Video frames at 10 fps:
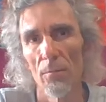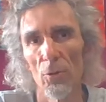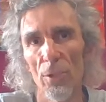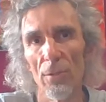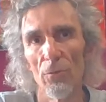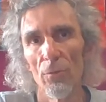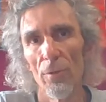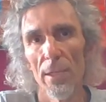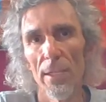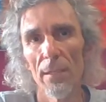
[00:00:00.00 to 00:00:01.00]
general
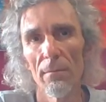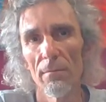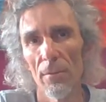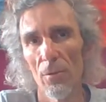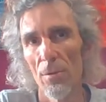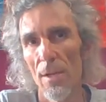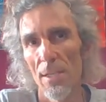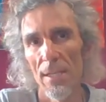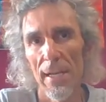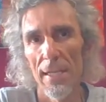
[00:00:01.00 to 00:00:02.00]
reading
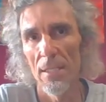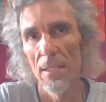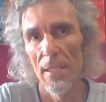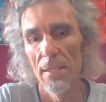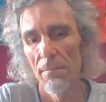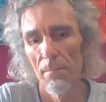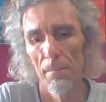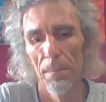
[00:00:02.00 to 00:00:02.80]
2018.